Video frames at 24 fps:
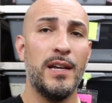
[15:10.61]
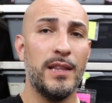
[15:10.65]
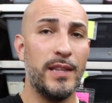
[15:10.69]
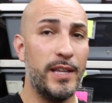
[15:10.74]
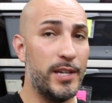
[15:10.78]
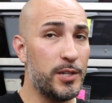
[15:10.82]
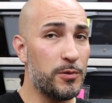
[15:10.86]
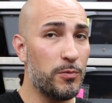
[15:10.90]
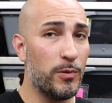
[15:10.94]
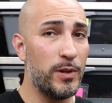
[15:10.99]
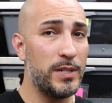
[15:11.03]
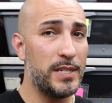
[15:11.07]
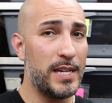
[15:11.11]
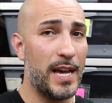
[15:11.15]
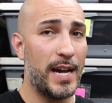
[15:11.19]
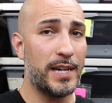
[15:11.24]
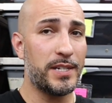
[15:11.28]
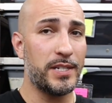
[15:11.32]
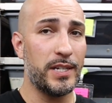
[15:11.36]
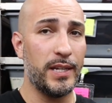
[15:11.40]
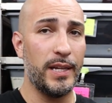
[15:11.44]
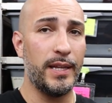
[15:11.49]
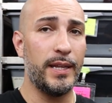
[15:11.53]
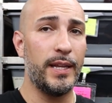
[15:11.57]
This one's
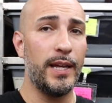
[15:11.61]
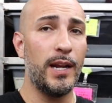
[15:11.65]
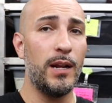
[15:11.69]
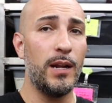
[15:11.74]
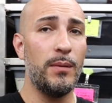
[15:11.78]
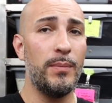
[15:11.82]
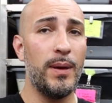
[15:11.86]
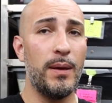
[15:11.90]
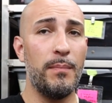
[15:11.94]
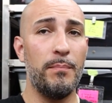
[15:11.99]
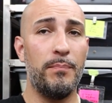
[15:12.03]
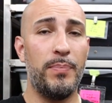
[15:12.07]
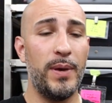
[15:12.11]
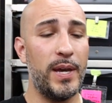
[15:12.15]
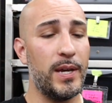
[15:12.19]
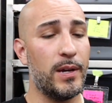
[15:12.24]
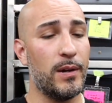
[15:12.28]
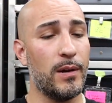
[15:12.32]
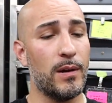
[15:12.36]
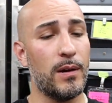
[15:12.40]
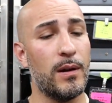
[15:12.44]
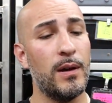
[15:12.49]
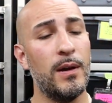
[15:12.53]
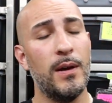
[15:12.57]
actually a little bit
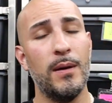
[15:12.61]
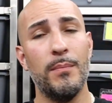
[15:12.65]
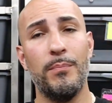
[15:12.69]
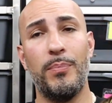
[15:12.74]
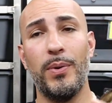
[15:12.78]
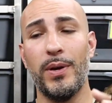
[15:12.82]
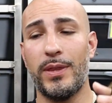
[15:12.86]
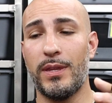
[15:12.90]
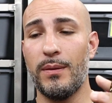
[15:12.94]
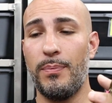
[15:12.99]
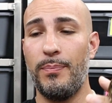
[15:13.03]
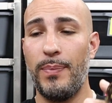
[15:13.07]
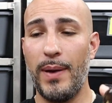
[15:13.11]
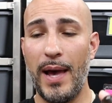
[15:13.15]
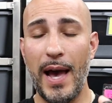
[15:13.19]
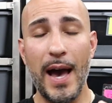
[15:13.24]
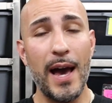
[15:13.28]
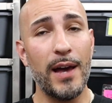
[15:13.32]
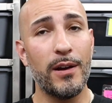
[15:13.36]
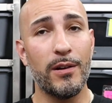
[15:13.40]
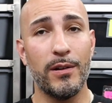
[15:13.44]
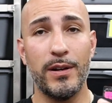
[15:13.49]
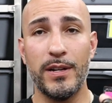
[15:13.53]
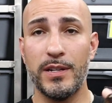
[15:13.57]
bigger, but the
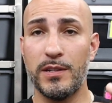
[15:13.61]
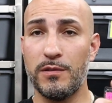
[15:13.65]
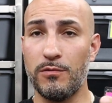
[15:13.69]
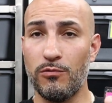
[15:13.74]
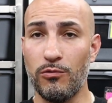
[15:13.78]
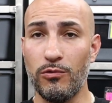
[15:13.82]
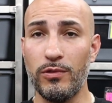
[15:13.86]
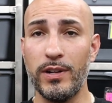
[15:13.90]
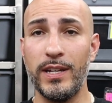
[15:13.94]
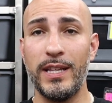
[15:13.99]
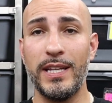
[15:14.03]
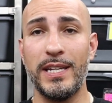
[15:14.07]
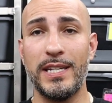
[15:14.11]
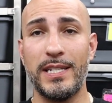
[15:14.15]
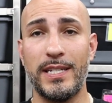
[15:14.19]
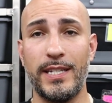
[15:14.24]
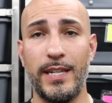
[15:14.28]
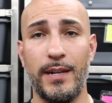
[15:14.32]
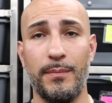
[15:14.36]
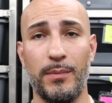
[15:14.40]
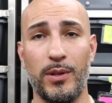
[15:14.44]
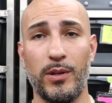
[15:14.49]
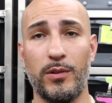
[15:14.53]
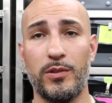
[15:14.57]
pattern is really
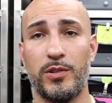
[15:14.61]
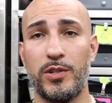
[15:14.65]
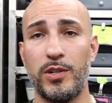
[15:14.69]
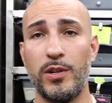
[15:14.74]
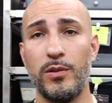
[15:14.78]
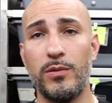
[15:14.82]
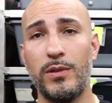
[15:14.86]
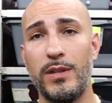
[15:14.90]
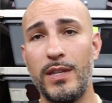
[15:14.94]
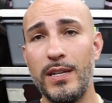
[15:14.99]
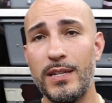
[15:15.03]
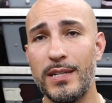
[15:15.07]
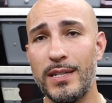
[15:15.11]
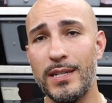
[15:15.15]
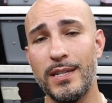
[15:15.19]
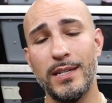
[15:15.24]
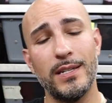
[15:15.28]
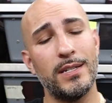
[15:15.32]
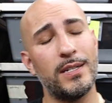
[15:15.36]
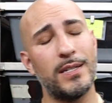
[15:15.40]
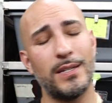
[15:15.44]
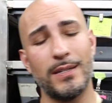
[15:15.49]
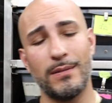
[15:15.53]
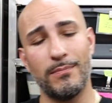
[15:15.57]
similar. So this
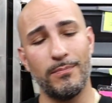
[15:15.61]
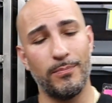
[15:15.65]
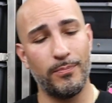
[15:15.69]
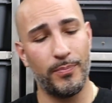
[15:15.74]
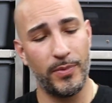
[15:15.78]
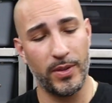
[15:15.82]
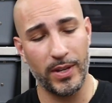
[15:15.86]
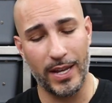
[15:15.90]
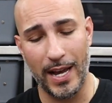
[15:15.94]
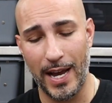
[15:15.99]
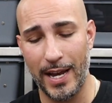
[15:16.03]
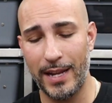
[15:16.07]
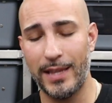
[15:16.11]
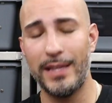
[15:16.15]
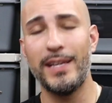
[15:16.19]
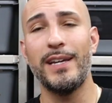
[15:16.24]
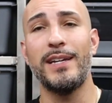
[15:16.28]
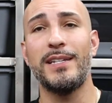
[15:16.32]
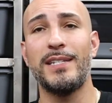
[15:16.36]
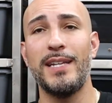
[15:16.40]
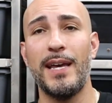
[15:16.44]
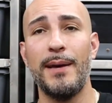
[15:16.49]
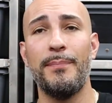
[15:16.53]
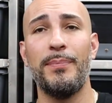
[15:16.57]
is the kind of the
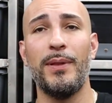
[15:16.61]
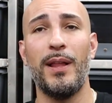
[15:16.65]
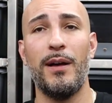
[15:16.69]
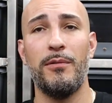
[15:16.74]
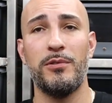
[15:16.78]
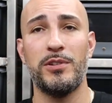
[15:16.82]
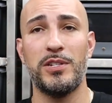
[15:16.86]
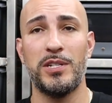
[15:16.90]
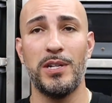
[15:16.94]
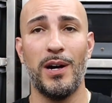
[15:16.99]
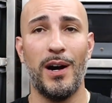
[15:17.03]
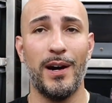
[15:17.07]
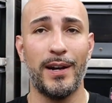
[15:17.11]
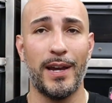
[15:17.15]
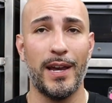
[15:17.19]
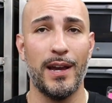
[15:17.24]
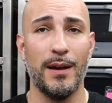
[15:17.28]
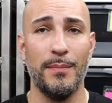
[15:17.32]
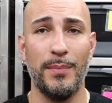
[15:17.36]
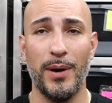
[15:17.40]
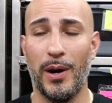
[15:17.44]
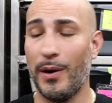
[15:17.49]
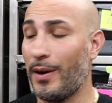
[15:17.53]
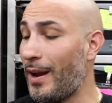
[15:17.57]
example I was talking
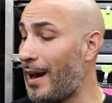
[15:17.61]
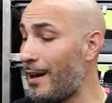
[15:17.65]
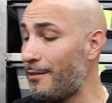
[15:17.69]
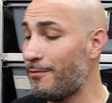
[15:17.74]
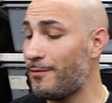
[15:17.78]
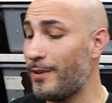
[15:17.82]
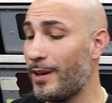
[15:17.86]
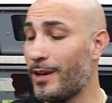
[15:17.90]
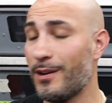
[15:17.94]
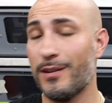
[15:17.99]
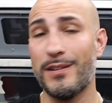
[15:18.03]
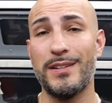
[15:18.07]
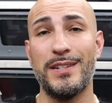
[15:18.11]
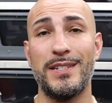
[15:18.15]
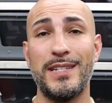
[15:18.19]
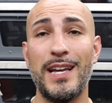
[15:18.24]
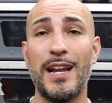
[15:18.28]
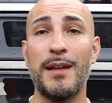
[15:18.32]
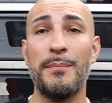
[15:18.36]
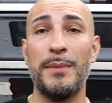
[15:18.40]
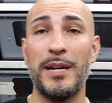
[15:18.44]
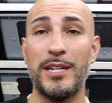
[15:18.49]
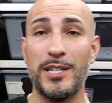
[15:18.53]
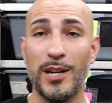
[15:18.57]
about. I figured
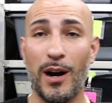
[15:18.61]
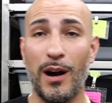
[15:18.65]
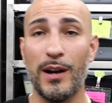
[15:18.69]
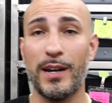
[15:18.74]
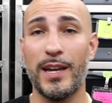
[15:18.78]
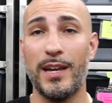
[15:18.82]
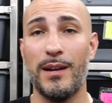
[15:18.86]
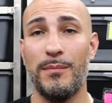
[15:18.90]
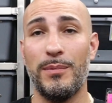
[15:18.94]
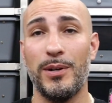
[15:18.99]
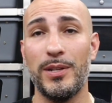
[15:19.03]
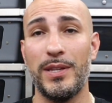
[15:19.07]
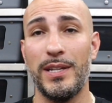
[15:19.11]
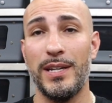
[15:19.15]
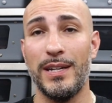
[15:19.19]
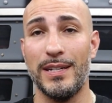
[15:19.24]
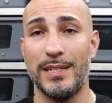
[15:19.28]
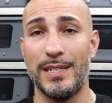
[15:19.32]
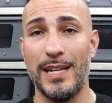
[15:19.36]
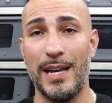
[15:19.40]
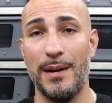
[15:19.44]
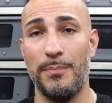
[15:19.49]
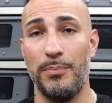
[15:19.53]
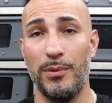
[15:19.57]
instead of me talking about the
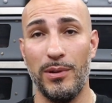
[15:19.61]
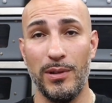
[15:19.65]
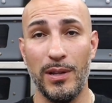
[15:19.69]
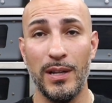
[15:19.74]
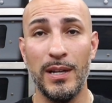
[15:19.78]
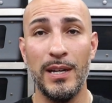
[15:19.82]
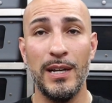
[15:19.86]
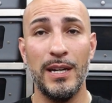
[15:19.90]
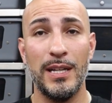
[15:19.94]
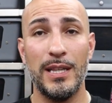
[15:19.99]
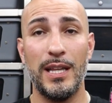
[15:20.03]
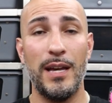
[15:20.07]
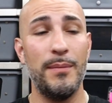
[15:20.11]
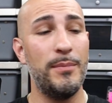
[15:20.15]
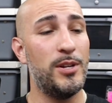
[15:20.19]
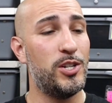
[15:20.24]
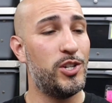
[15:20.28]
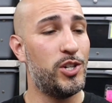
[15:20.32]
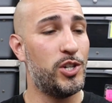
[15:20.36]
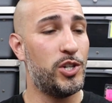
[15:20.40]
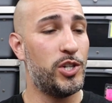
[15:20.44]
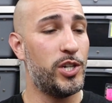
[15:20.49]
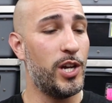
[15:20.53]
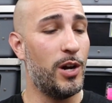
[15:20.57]
example, let me
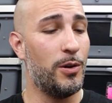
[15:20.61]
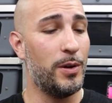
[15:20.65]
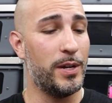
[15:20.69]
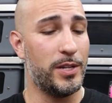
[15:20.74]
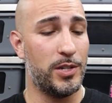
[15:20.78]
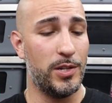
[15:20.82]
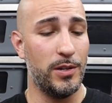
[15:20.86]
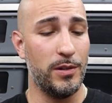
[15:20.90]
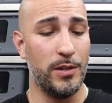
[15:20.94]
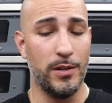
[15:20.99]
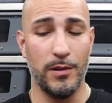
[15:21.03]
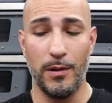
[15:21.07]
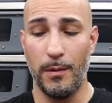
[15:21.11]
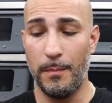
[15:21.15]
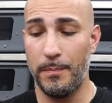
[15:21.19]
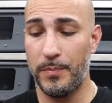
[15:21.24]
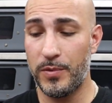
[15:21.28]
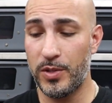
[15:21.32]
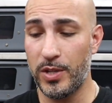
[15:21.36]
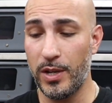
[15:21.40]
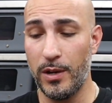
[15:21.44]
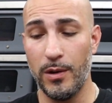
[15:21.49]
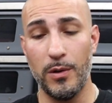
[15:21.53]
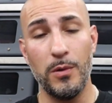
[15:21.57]
just show it to you.
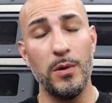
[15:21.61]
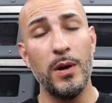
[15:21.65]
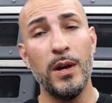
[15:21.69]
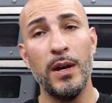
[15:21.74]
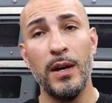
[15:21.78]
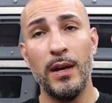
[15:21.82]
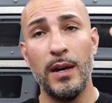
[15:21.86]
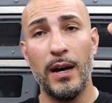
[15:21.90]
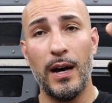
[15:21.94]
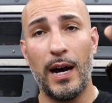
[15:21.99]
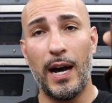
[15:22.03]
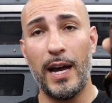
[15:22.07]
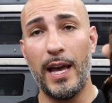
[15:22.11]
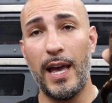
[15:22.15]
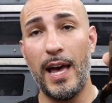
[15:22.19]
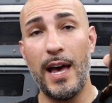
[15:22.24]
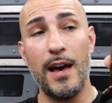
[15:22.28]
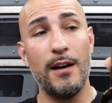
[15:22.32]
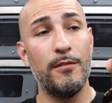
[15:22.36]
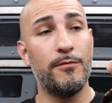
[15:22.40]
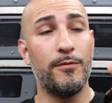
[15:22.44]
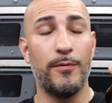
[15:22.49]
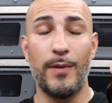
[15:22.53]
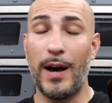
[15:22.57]
So I
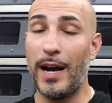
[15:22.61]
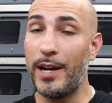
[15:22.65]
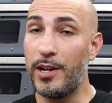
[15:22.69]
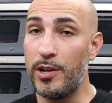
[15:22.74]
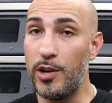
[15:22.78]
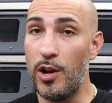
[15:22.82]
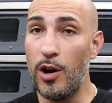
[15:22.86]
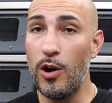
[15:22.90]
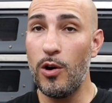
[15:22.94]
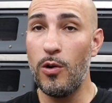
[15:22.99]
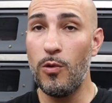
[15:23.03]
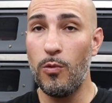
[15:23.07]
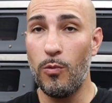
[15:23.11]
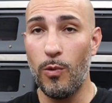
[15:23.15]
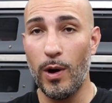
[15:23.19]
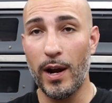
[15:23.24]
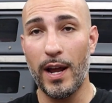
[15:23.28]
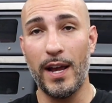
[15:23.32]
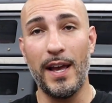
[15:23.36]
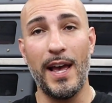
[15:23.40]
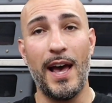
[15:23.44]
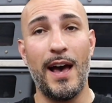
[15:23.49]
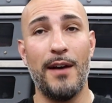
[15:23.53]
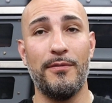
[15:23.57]
have, I know what
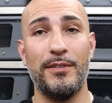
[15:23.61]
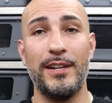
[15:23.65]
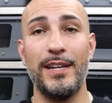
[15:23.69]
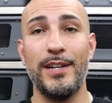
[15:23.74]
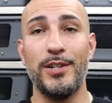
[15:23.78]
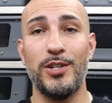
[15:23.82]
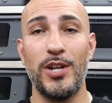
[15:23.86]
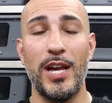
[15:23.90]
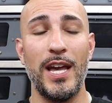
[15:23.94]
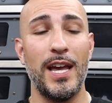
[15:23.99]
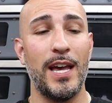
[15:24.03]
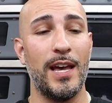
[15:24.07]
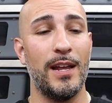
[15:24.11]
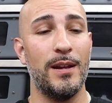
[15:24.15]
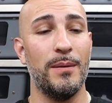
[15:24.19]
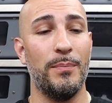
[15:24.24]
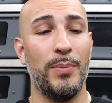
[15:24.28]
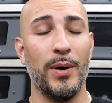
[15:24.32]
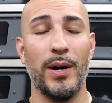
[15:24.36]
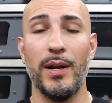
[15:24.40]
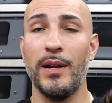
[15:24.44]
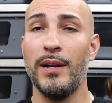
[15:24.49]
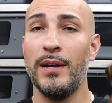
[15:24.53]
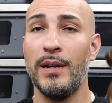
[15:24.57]
I have in each hand,
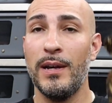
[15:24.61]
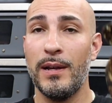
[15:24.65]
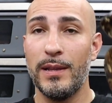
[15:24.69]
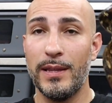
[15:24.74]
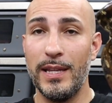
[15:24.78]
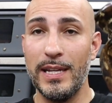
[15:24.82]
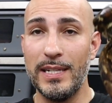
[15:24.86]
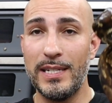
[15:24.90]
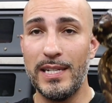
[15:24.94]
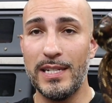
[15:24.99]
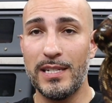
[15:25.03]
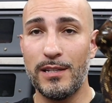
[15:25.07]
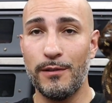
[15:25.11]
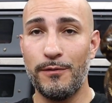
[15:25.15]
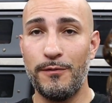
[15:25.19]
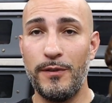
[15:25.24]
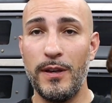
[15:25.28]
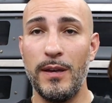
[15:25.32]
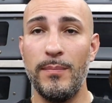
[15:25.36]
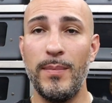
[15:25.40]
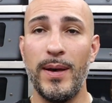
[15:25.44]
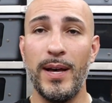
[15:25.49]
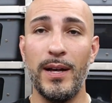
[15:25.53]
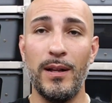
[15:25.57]
but this is the
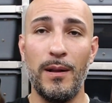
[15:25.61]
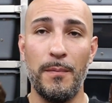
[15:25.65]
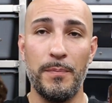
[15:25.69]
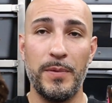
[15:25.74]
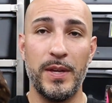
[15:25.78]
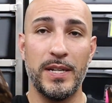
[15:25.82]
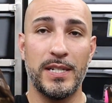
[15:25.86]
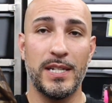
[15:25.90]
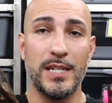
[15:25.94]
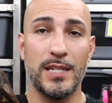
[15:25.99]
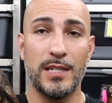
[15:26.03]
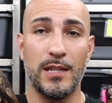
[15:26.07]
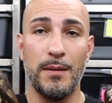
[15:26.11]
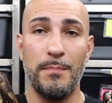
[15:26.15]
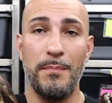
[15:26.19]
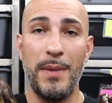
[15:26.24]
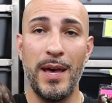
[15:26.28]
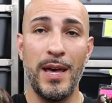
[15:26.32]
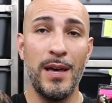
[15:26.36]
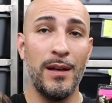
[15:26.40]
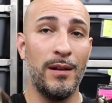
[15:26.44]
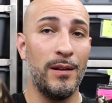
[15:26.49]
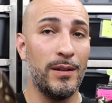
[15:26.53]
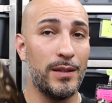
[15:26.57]
female, this is the
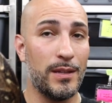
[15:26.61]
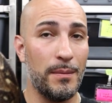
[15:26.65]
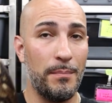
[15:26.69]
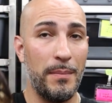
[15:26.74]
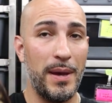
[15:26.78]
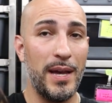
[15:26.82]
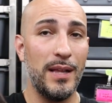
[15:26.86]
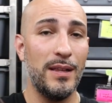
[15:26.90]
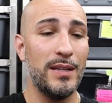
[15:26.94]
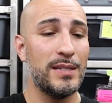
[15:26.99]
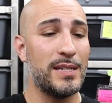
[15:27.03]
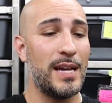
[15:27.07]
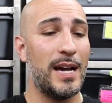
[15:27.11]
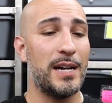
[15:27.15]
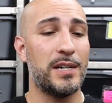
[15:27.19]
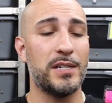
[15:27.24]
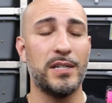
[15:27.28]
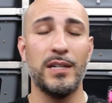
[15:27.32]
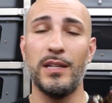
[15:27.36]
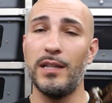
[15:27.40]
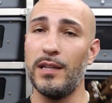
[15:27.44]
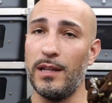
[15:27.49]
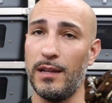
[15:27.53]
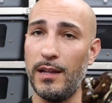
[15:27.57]
male. The male is
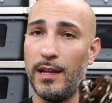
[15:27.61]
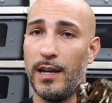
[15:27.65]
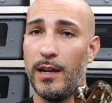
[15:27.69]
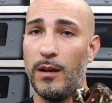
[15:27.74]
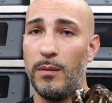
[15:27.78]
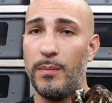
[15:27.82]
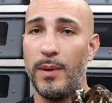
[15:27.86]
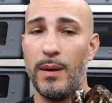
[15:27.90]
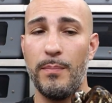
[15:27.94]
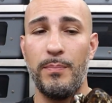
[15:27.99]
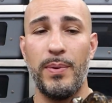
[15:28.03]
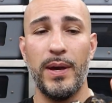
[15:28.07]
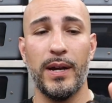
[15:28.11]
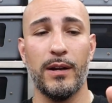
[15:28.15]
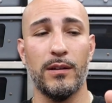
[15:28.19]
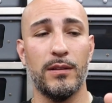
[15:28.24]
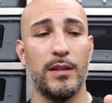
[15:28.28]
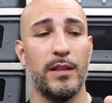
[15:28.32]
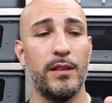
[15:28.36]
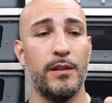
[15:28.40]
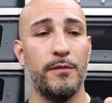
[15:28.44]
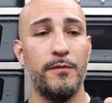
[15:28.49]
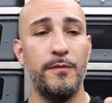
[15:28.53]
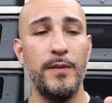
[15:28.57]
actually a little bit bigger
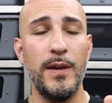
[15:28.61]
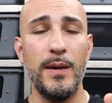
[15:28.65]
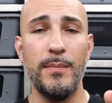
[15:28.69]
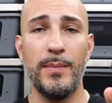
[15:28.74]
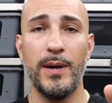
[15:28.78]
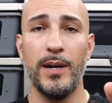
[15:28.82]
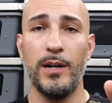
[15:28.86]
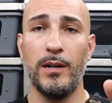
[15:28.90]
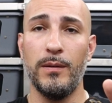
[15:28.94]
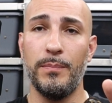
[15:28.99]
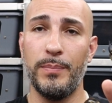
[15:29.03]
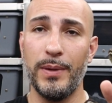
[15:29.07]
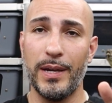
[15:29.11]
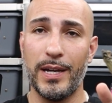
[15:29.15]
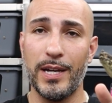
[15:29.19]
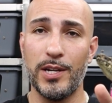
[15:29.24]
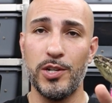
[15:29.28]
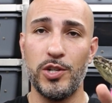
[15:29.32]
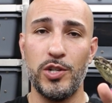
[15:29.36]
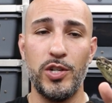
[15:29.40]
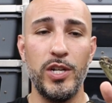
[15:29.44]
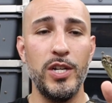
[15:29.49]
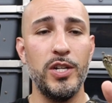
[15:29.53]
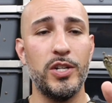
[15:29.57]
than the female
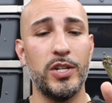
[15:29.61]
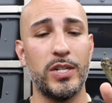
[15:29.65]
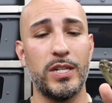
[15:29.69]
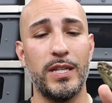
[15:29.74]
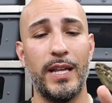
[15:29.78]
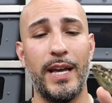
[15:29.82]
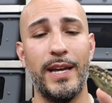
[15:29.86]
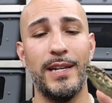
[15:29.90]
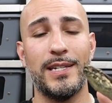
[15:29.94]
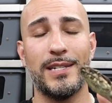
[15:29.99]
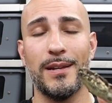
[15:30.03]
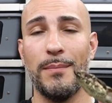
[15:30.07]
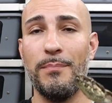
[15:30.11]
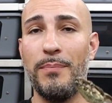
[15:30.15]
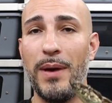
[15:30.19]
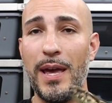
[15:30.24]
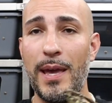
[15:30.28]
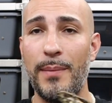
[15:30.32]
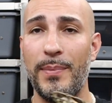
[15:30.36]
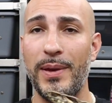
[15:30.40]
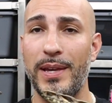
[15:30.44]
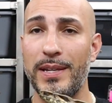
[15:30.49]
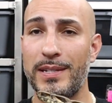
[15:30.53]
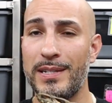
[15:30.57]
because she just laid some
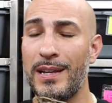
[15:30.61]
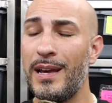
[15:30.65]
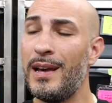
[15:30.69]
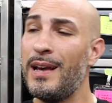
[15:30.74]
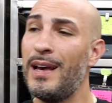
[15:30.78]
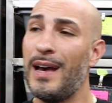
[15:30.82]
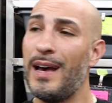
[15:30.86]
babies.